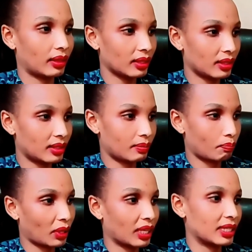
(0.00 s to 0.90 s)

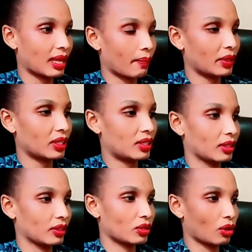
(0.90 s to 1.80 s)
these pigs are
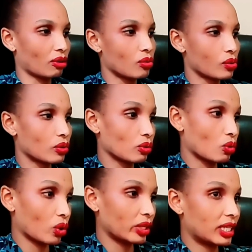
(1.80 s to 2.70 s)
mating. So you will
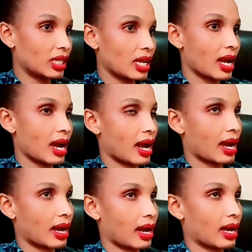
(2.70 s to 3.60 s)
record
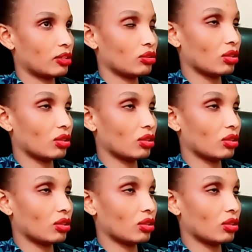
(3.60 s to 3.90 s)
and